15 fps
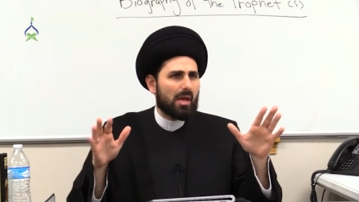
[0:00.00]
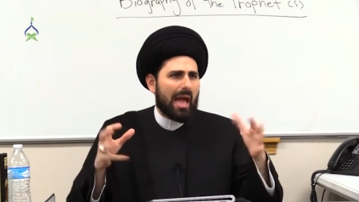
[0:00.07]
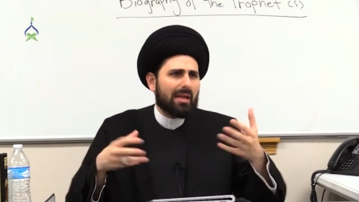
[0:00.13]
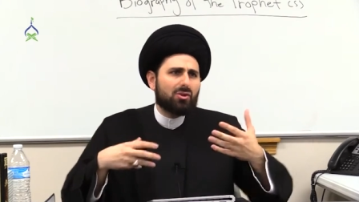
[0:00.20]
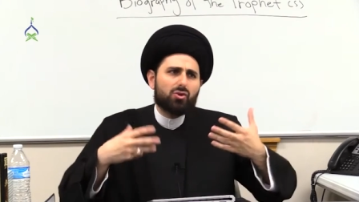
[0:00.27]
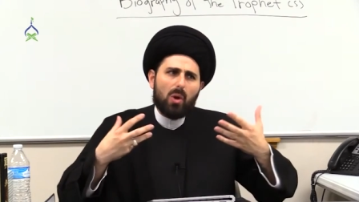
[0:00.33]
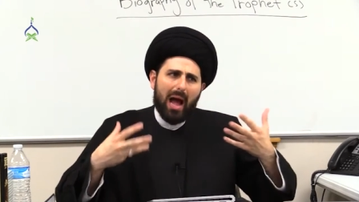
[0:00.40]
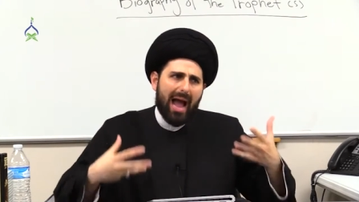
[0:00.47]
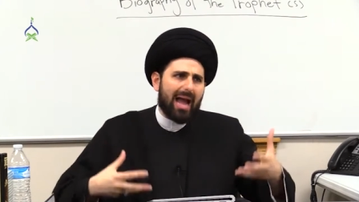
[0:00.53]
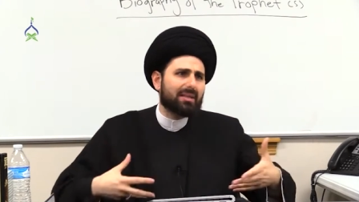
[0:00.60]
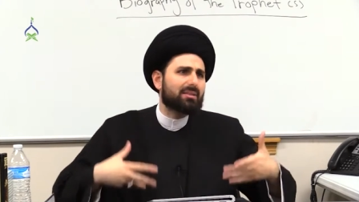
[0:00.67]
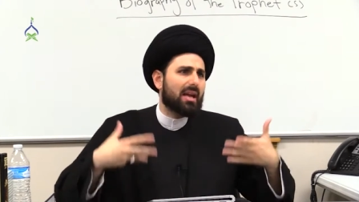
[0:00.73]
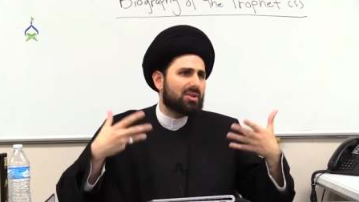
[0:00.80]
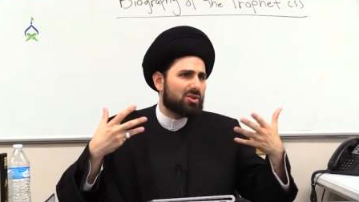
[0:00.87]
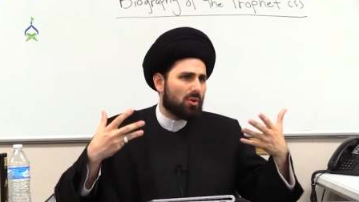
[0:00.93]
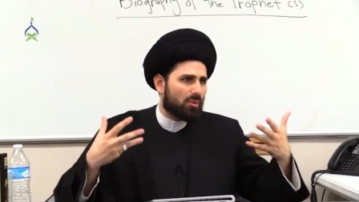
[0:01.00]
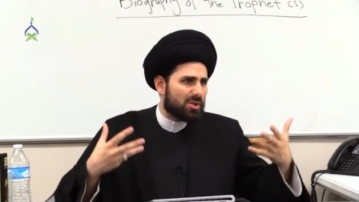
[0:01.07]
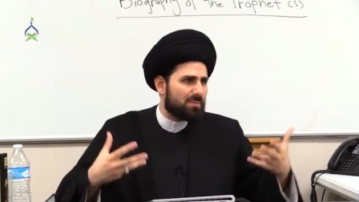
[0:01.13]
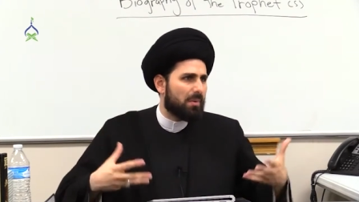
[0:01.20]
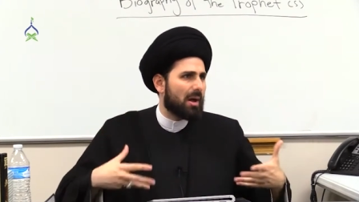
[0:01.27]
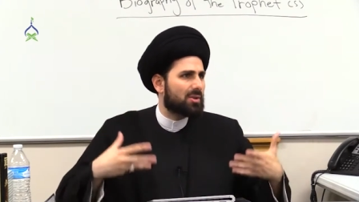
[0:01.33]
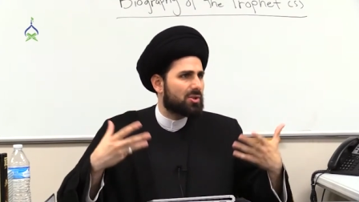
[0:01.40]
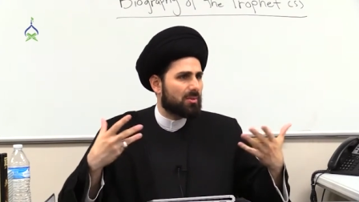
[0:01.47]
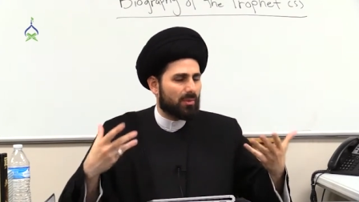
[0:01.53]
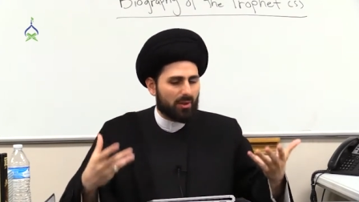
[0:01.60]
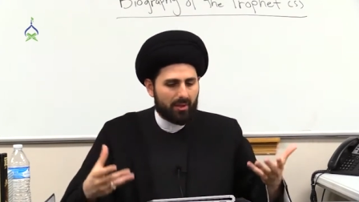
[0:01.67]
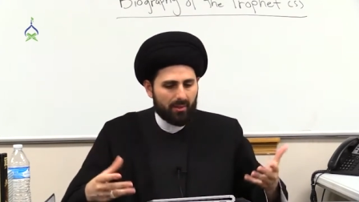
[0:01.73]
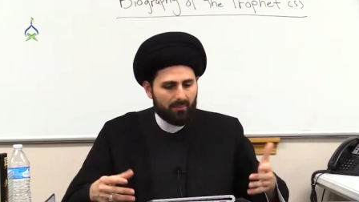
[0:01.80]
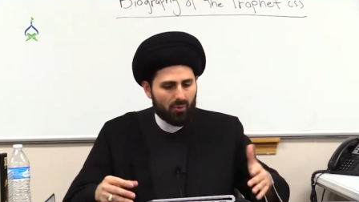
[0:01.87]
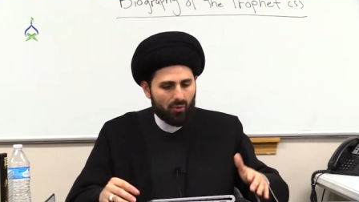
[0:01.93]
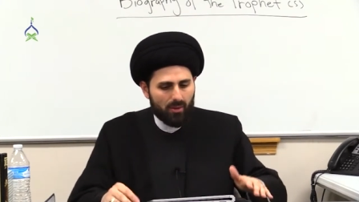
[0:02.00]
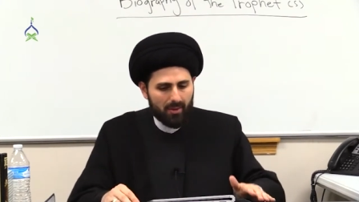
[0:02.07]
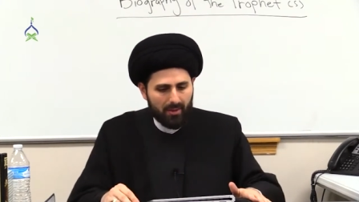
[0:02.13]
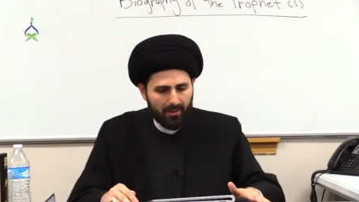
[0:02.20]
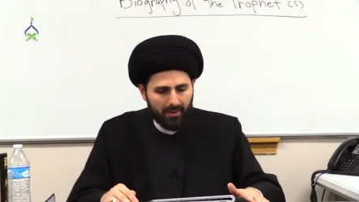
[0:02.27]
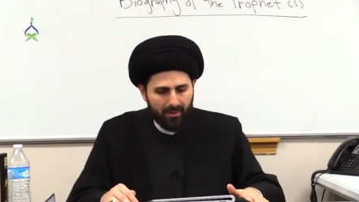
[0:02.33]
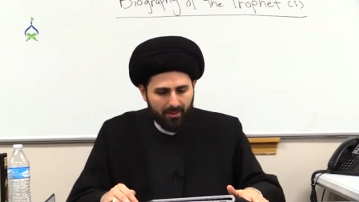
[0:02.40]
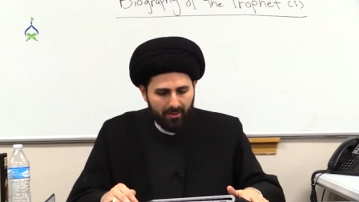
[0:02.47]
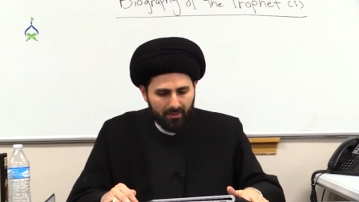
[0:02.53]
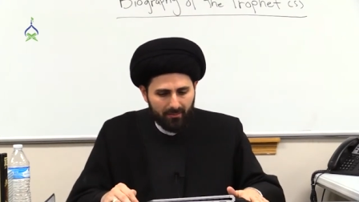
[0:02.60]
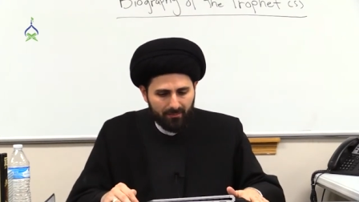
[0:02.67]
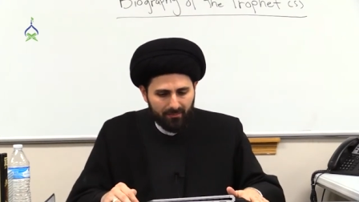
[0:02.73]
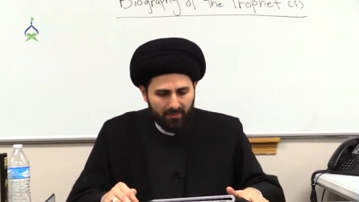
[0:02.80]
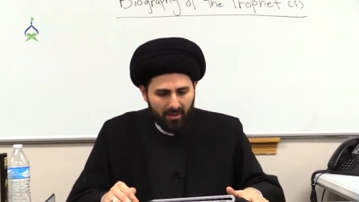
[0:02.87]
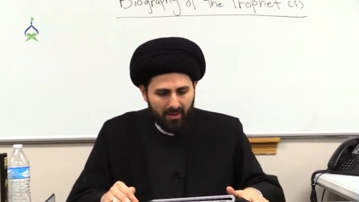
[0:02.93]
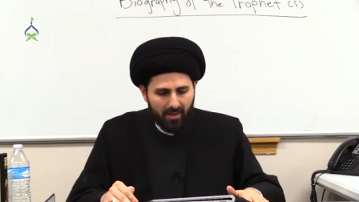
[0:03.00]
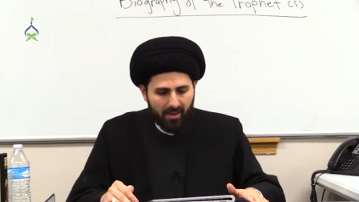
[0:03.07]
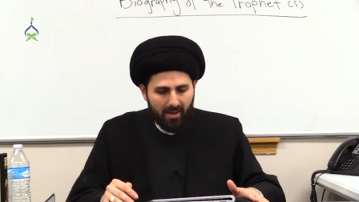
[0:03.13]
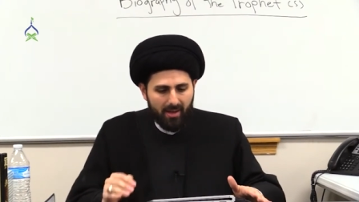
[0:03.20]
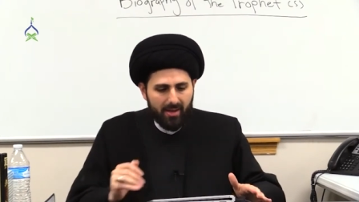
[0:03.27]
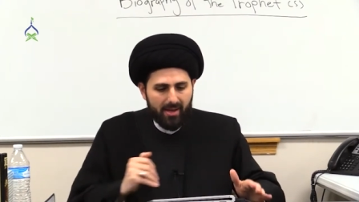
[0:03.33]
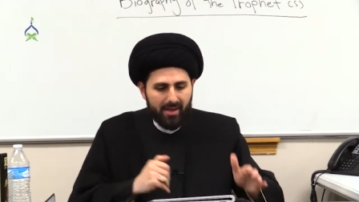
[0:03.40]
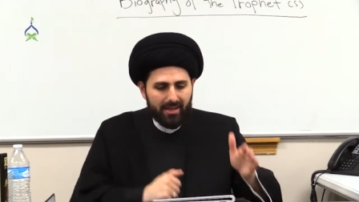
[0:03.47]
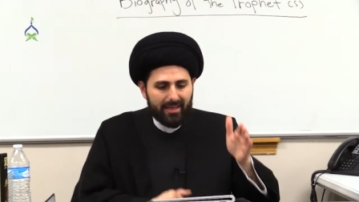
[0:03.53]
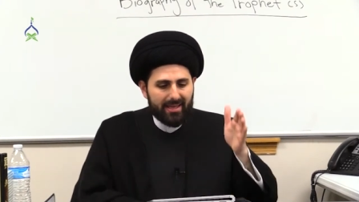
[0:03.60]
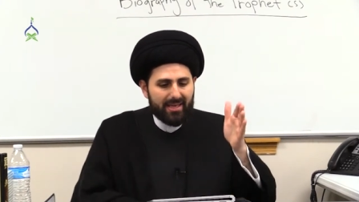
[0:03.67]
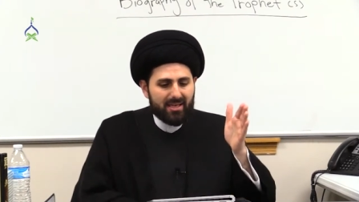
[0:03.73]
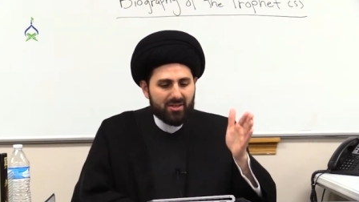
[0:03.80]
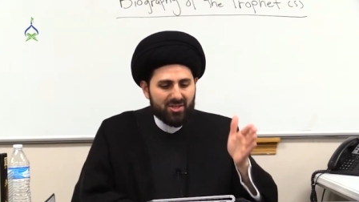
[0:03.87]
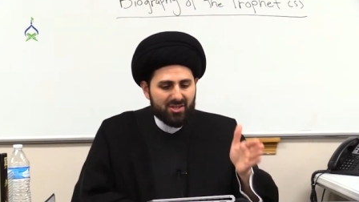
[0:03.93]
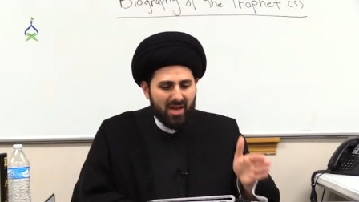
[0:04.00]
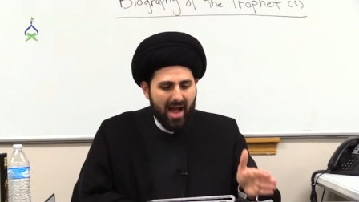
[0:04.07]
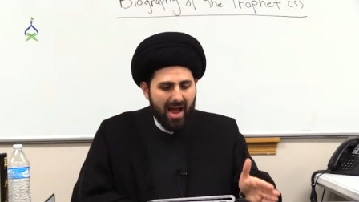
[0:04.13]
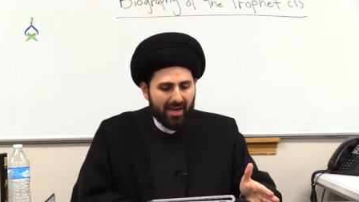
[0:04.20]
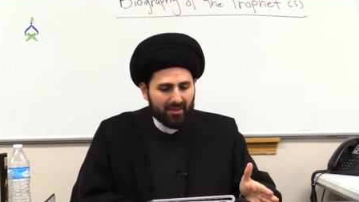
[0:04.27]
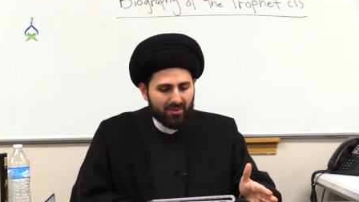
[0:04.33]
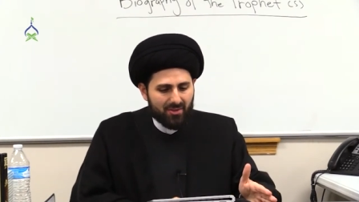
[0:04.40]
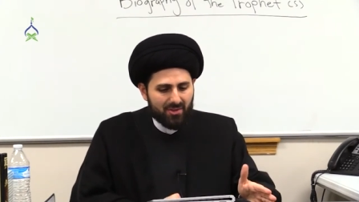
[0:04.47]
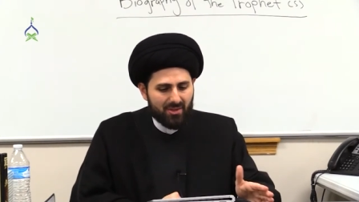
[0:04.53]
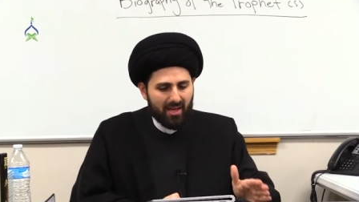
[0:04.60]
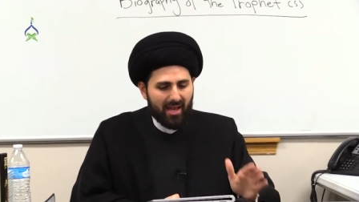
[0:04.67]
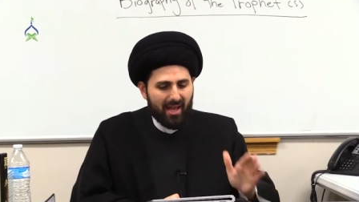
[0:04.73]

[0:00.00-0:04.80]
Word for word: and to act as a responsible community leader, he signs